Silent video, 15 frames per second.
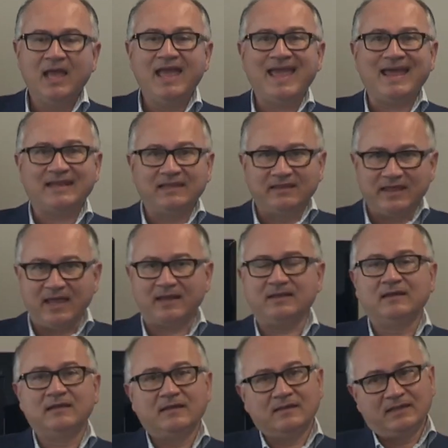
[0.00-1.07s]
and
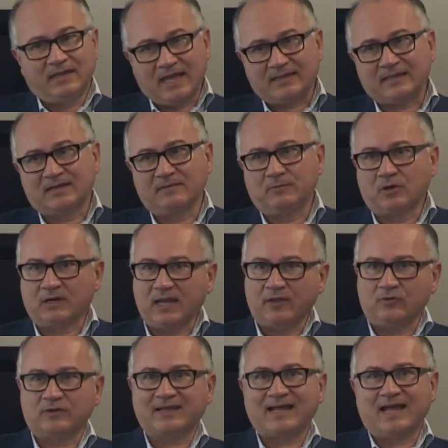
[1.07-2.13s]
then get an
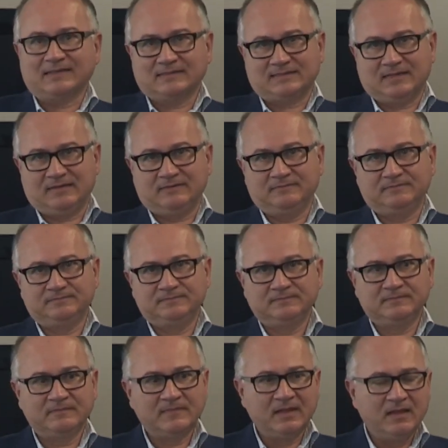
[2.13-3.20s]
MRI or a CAT scan.
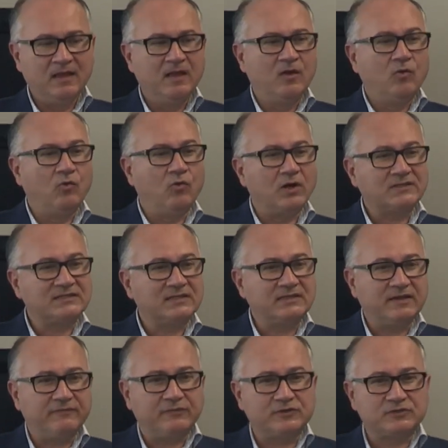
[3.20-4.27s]
What's the
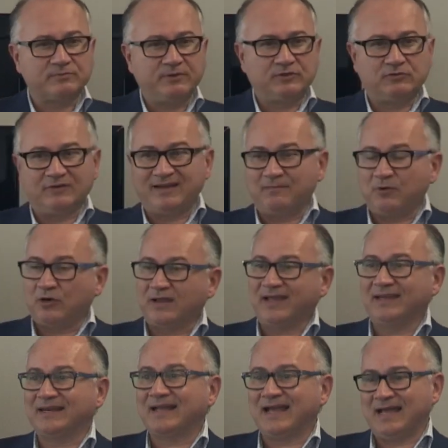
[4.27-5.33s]
difference between
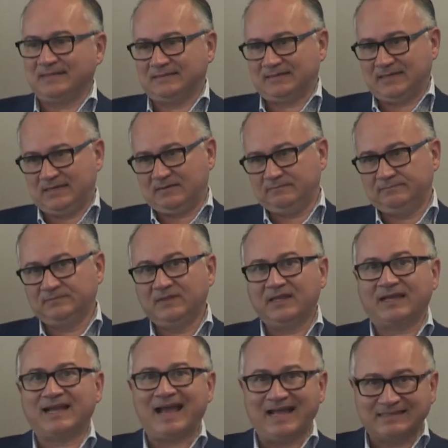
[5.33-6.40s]
MRI and CAT scan?
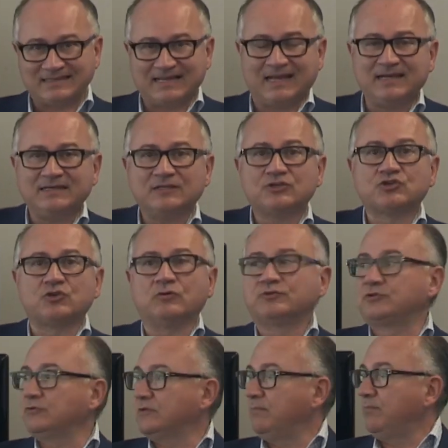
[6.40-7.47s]
The CAT scan
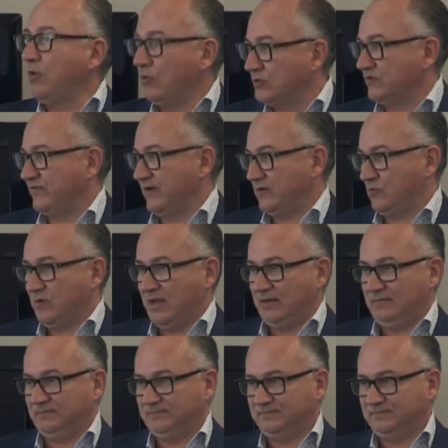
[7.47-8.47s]
shows you the bones very well.